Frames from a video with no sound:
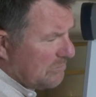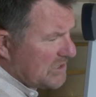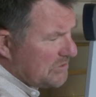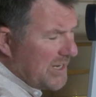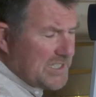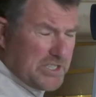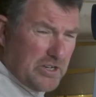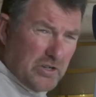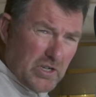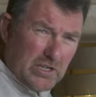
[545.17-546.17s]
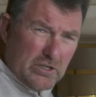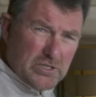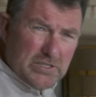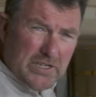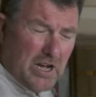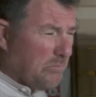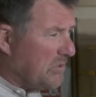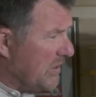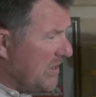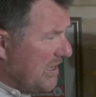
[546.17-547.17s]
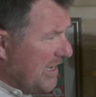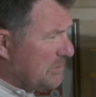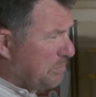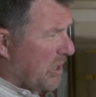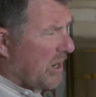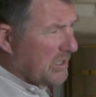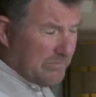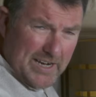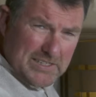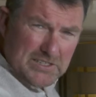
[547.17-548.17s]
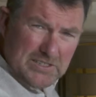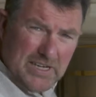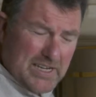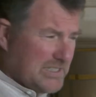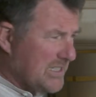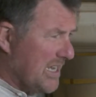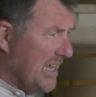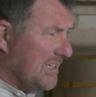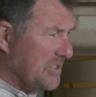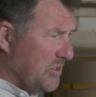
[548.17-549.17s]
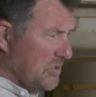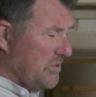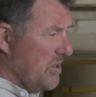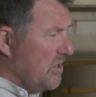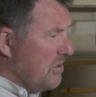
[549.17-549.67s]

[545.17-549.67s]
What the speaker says: But stretching out and loosening up is part of exercise and just